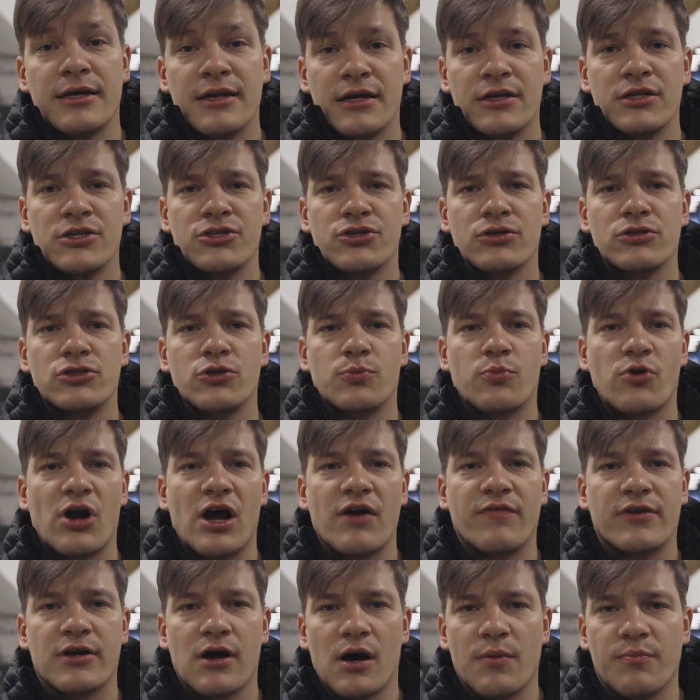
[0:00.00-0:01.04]
In addition to
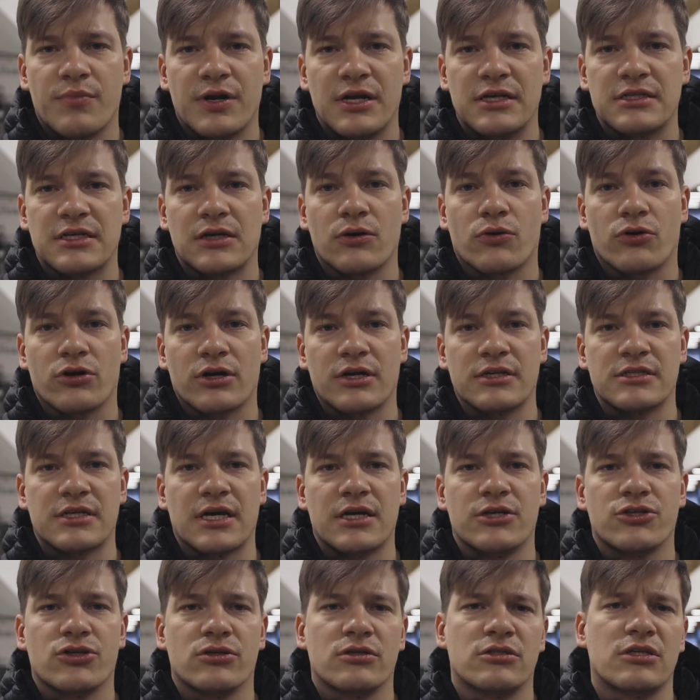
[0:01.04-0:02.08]
private companies and
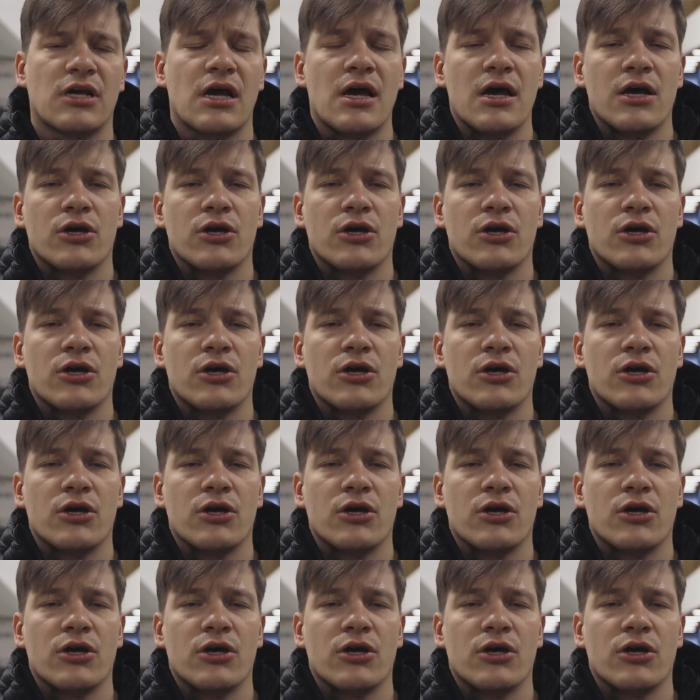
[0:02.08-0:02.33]
organizations,